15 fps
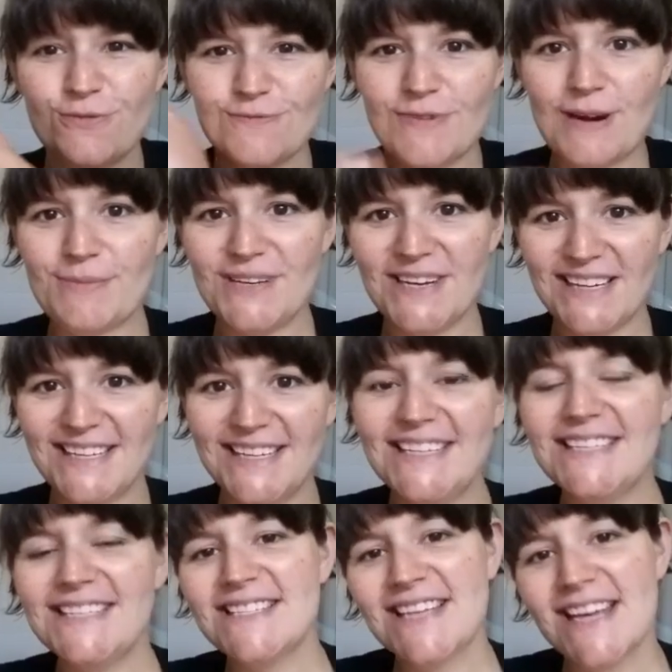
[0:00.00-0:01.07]
rubber
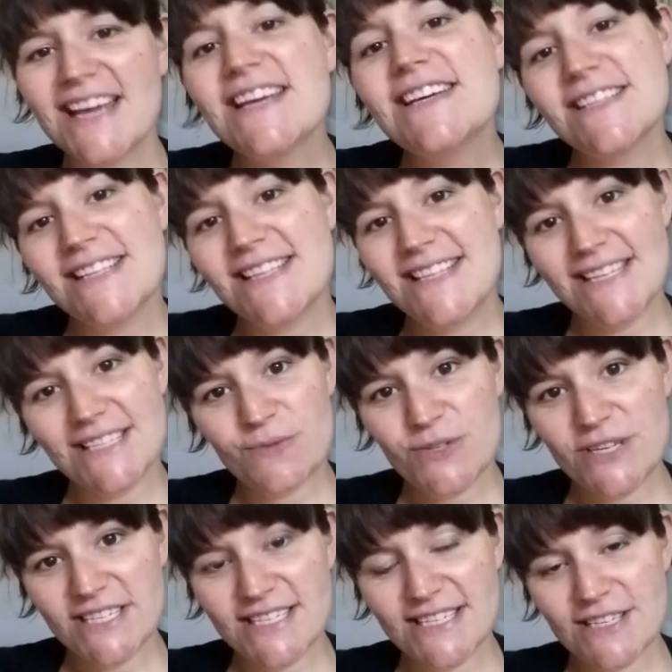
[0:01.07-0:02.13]
duckies, this
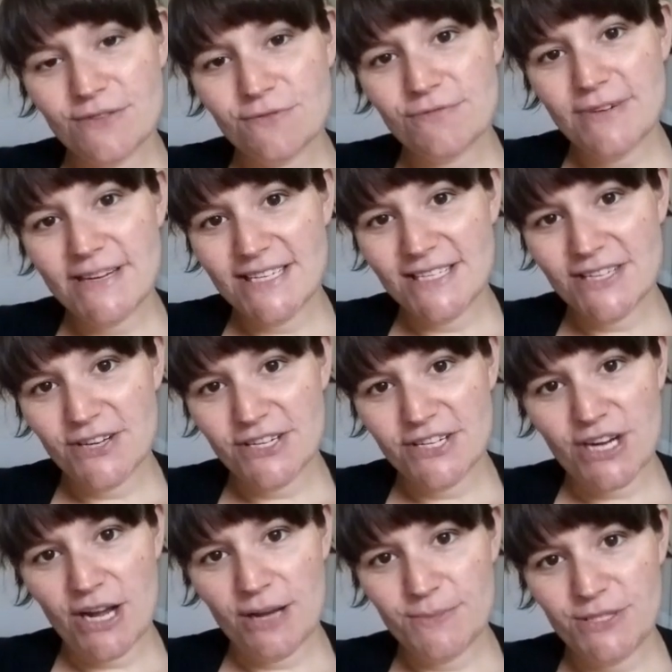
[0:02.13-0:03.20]
week's
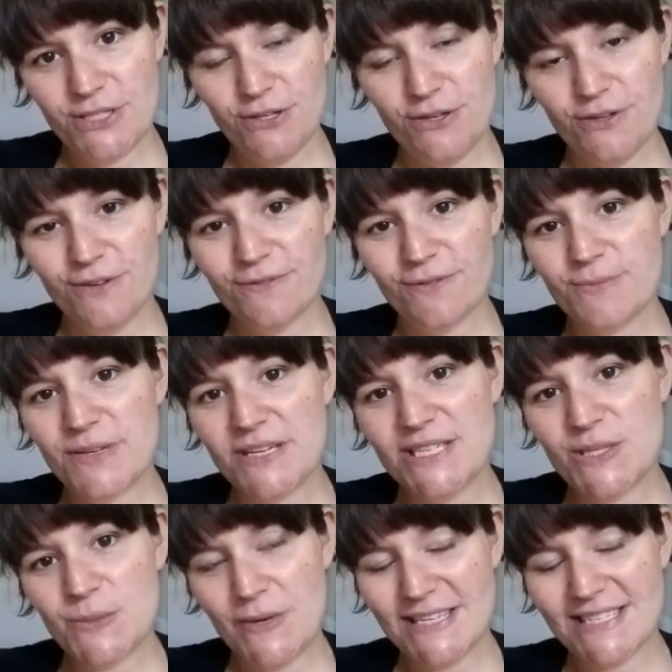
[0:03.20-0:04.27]
research comes to you from the
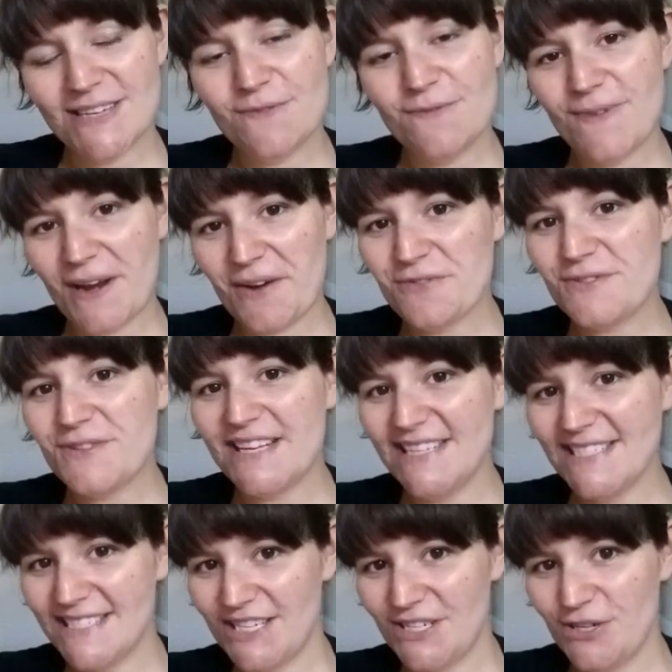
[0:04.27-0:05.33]
Swiss Federal
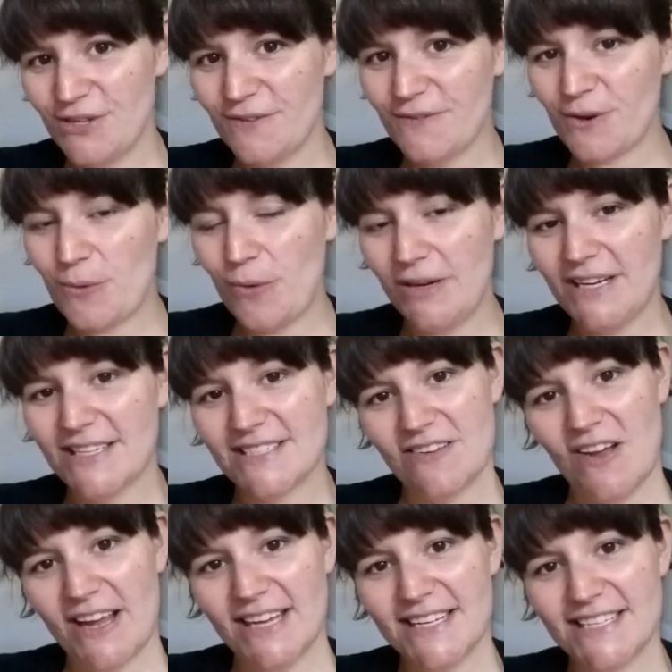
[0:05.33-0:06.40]
Institute of Aquatic
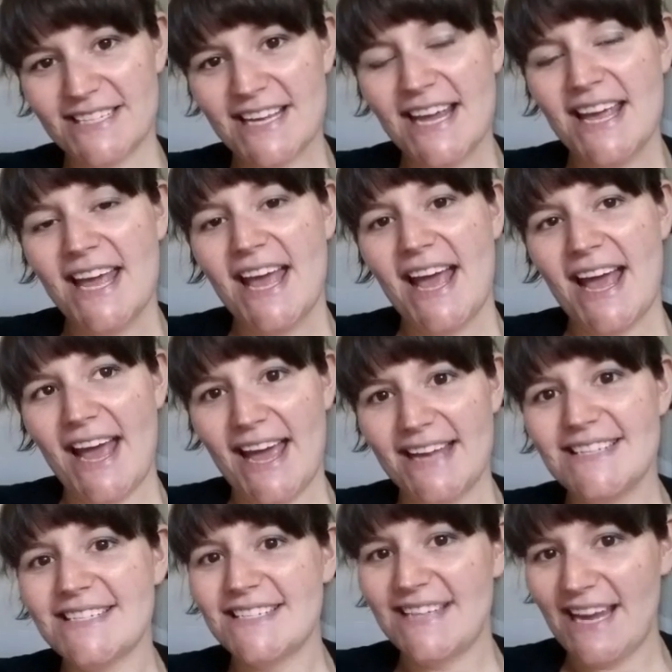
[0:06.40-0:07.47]
Science
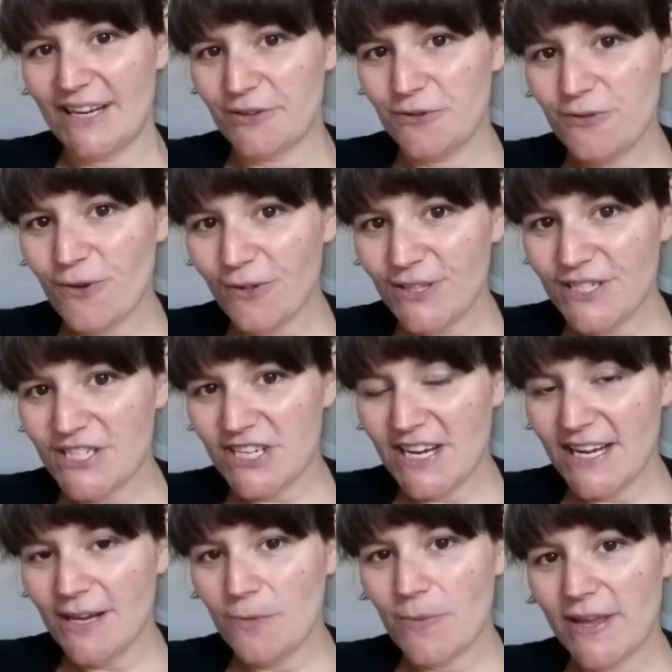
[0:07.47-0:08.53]
and
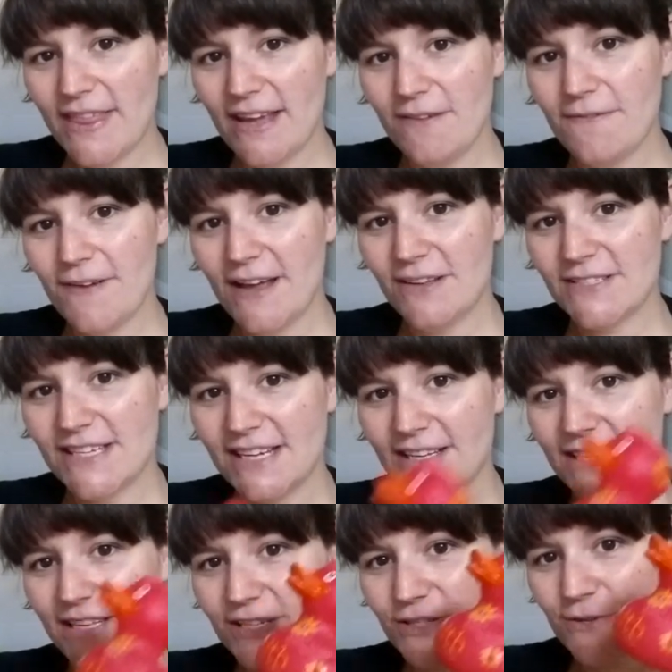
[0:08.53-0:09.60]
Technology, where they found
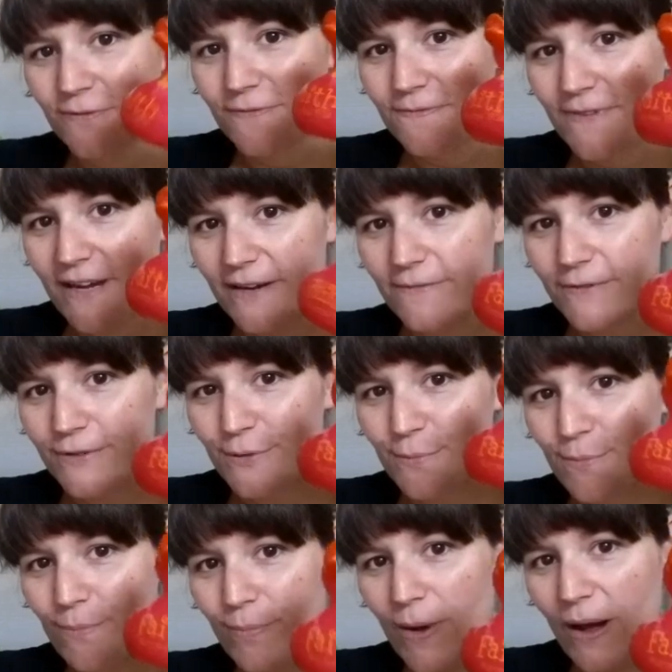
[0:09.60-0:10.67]
out that your favourite
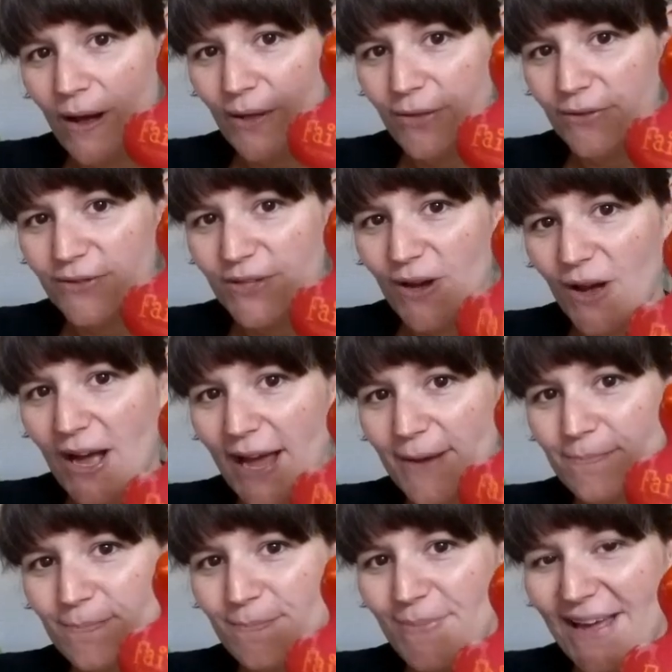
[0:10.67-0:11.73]
bath
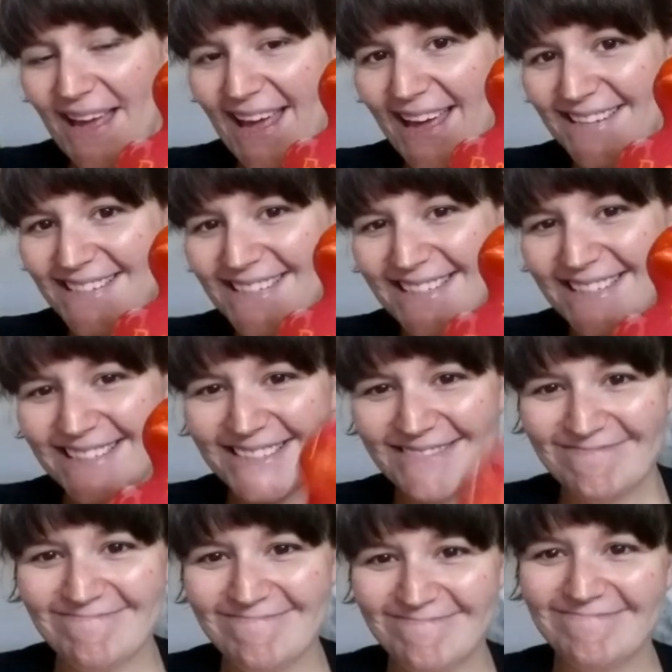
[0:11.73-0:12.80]
time pet,
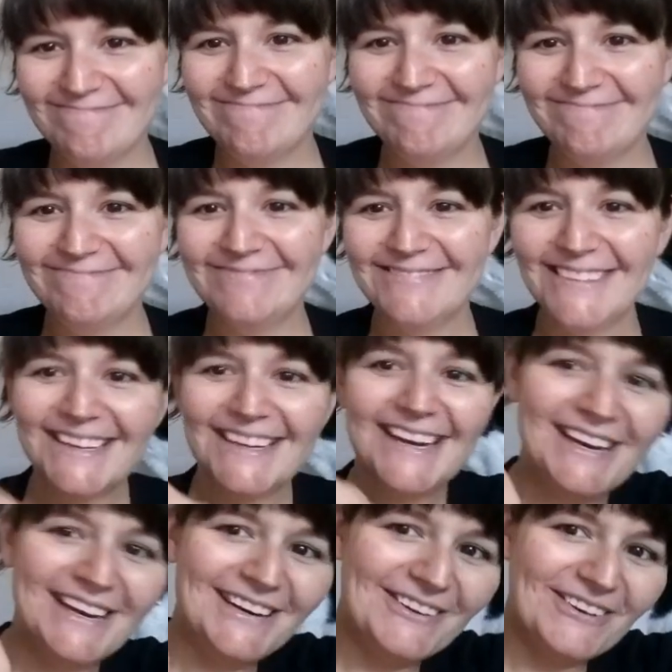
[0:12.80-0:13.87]

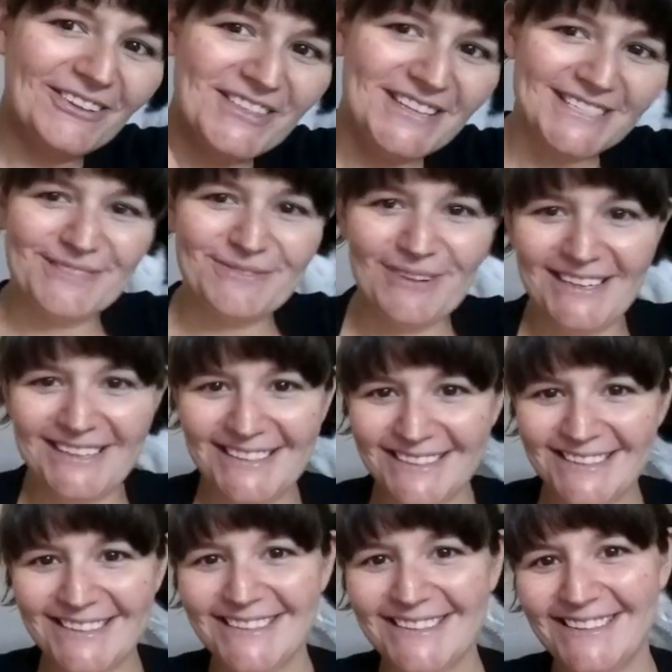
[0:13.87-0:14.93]
not this one,